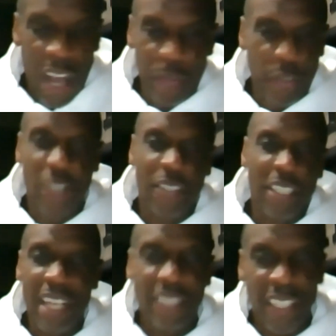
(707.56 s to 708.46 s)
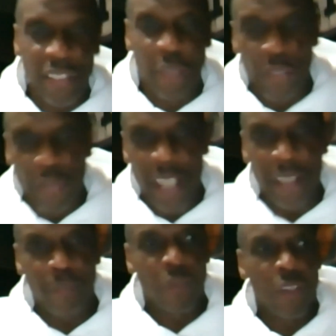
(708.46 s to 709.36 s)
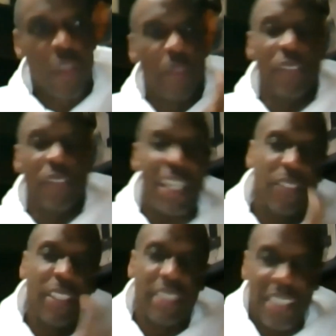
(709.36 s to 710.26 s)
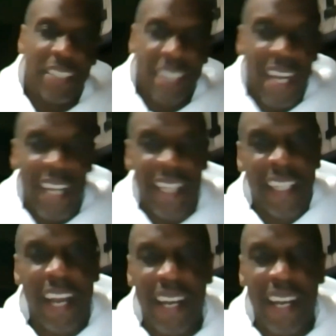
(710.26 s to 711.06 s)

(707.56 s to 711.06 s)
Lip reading: I'm sure he said a lot of things he regretted. But he was actually a decent guy.